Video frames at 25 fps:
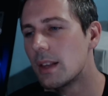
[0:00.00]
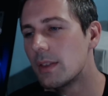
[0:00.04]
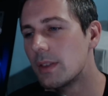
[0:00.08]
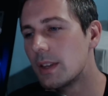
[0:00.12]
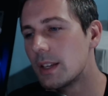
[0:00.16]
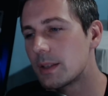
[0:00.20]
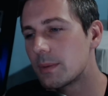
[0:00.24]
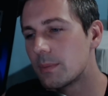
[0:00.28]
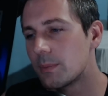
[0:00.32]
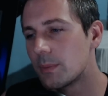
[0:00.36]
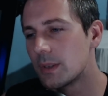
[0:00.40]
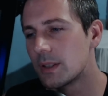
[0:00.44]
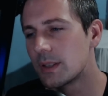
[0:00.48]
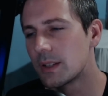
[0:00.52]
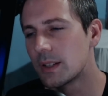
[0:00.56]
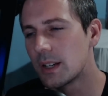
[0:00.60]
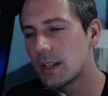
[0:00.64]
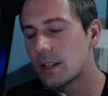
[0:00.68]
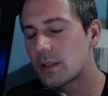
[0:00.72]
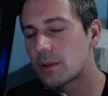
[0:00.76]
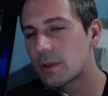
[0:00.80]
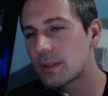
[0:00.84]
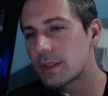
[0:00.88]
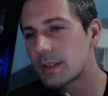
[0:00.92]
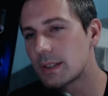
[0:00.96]
this is an
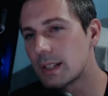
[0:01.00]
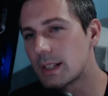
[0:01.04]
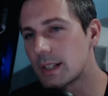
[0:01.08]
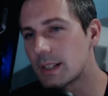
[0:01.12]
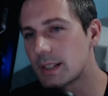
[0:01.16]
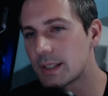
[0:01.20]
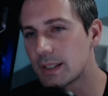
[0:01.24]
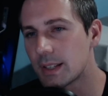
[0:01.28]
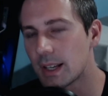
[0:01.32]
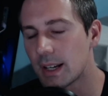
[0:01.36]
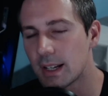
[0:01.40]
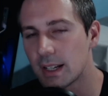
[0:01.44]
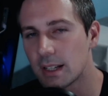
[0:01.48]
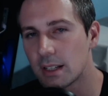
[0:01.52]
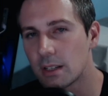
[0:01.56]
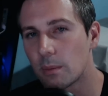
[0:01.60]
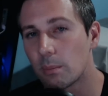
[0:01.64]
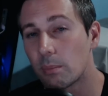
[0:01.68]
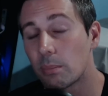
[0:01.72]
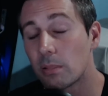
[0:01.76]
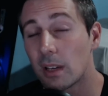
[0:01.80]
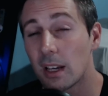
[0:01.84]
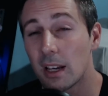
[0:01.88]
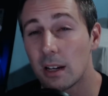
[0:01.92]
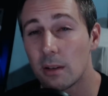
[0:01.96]
interesting setting to
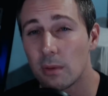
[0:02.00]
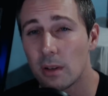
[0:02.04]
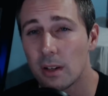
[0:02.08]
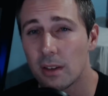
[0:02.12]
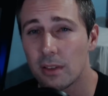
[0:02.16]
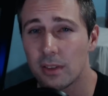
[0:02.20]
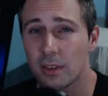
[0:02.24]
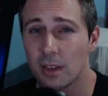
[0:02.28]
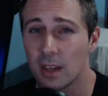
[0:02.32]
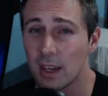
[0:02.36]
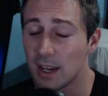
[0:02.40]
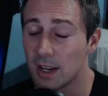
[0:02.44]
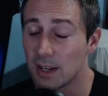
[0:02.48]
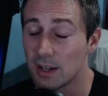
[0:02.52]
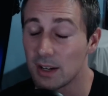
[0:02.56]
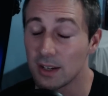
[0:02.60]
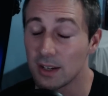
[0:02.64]
play with, and